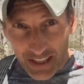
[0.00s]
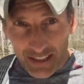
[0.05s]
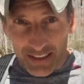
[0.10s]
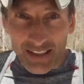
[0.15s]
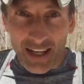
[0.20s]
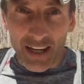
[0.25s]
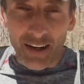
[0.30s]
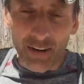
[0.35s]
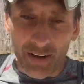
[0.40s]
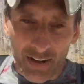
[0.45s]

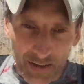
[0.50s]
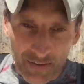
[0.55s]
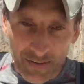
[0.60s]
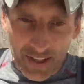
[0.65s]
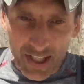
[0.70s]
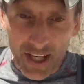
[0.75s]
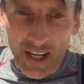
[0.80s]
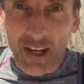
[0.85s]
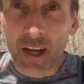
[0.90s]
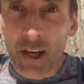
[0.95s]
these
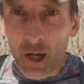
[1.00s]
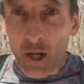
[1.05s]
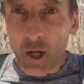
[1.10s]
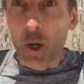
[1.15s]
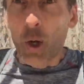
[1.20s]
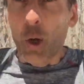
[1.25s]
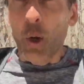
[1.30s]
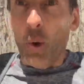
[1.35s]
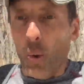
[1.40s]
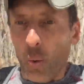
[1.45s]
narratives.
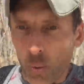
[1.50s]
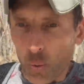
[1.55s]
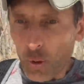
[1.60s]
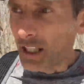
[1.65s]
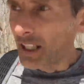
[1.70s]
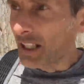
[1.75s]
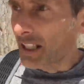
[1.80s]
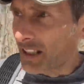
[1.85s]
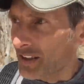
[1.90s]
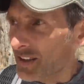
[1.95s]

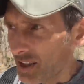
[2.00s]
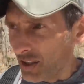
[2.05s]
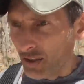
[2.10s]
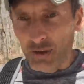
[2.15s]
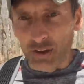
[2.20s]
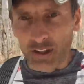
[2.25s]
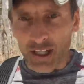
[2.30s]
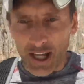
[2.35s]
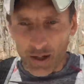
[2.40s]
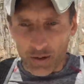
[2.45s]
We need to
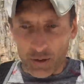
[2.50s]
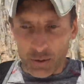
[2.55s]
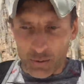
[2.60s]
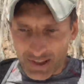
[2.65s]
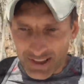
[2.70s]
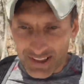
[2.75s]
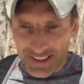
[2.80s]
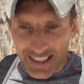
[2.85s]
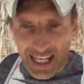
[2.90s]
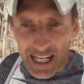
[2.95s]
learn how to
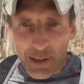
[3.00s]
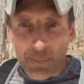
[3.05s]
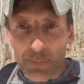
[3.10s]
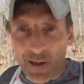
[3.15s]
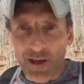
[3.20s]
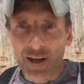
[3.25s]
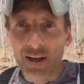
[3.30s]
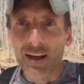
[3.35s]
escape